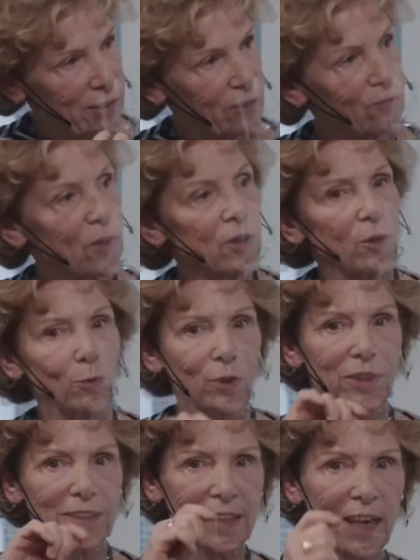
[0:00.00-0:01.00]
of art where
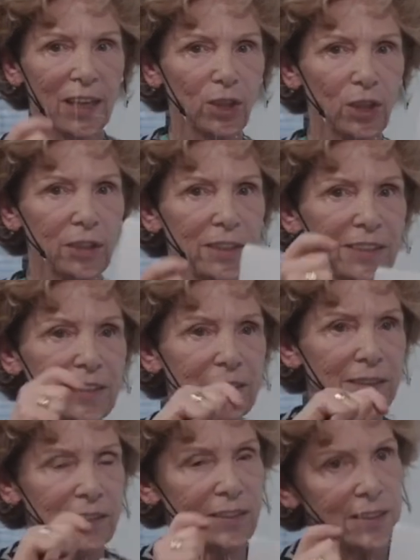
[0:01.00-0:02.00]
it's actually
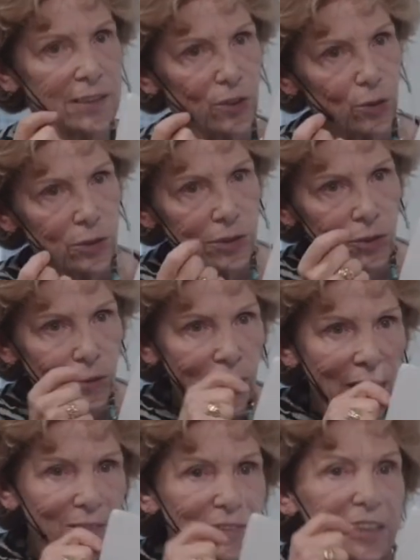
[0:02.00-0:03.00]

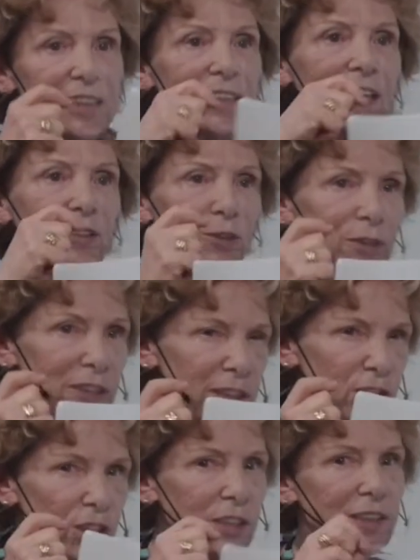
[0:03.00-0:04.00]
crafting together,
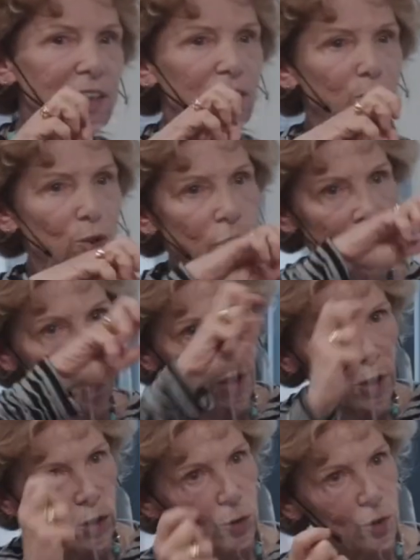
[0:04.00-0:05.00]
stitching together,
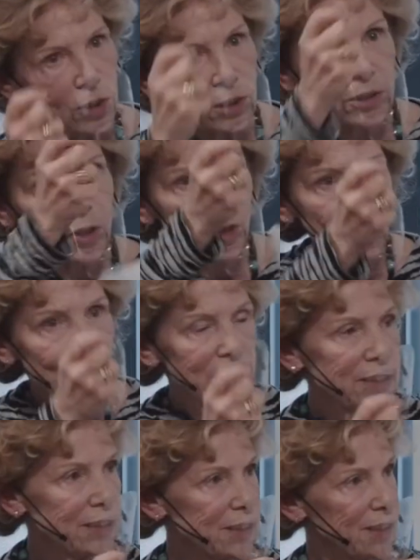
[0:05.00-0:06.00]

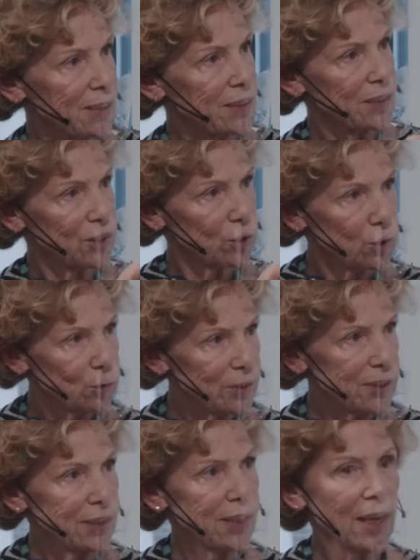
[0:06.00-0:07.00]
choosing this,
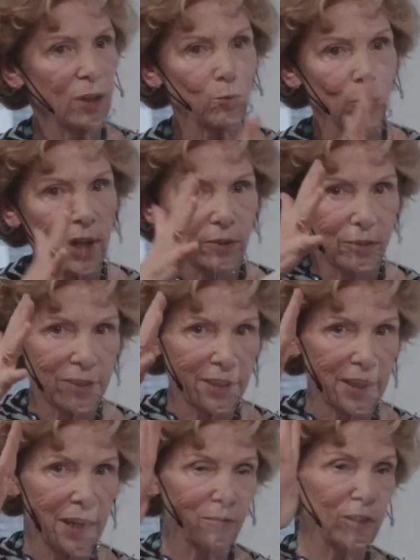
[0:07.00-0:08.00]
choosing that, rather than
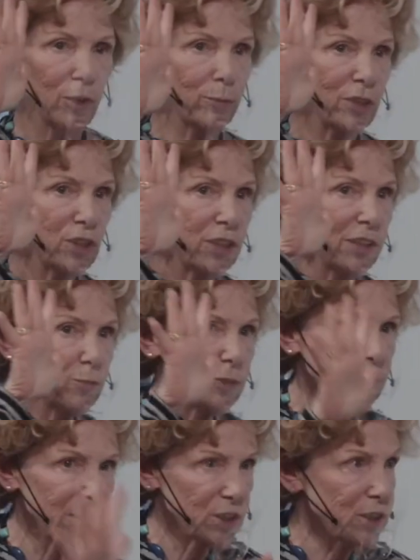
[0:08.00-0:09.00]
having a machine
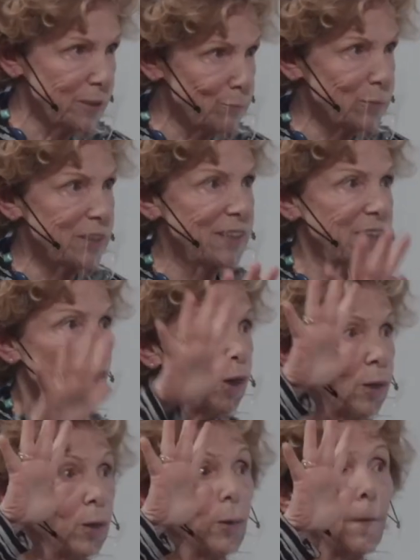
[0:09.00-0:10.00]
which simply
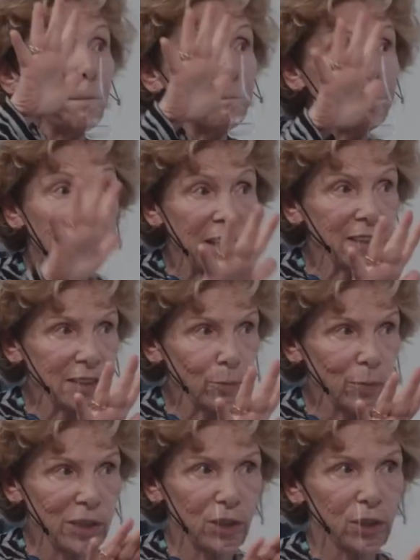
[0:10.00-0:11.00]
makes the
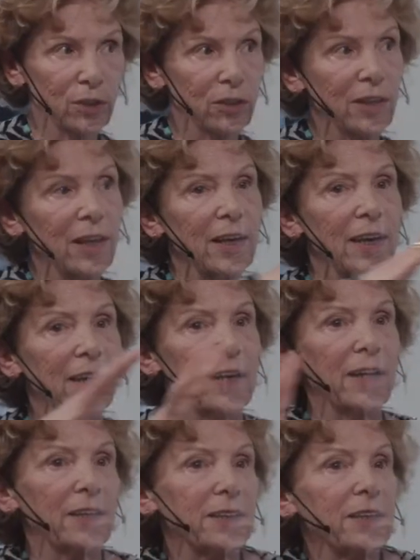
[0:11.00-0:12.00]
picture
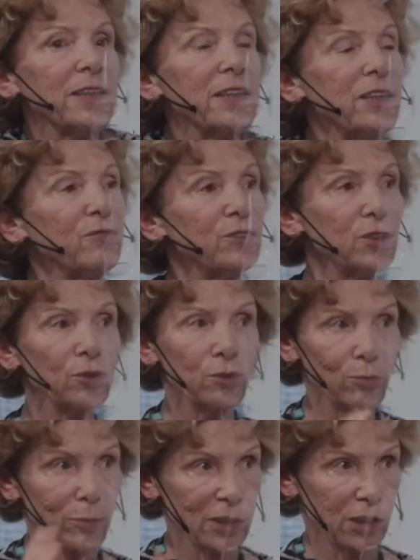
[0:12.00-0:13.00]
and leaves you
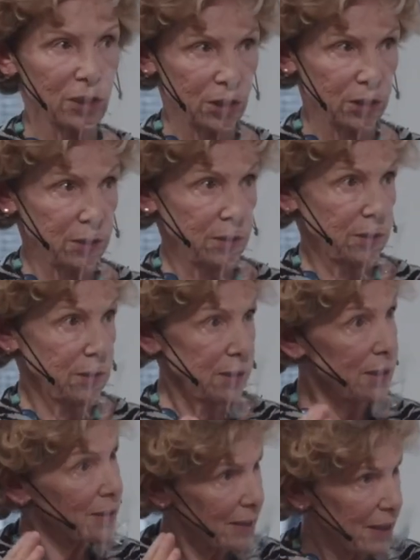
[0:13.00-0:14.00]
much
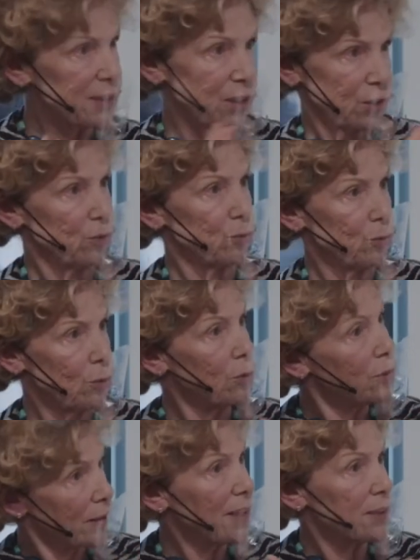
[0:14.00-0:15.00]
less
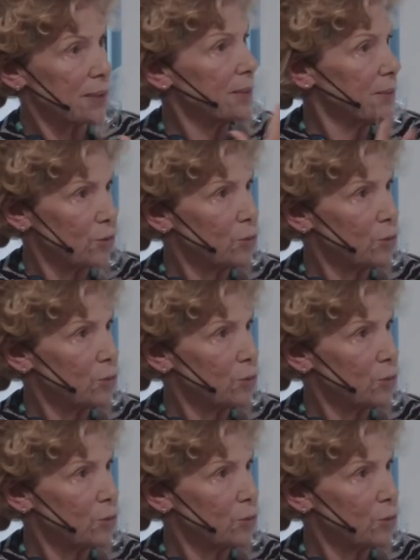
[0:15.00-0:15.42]
control. That's